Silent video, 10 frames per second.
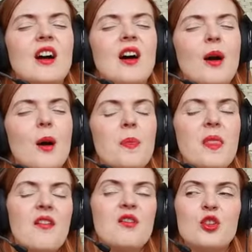um,
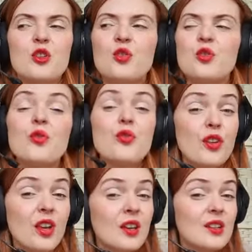having new
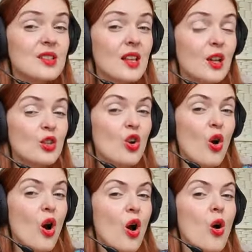things at
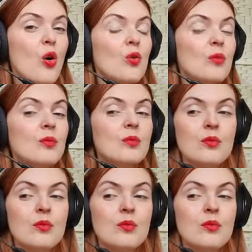your home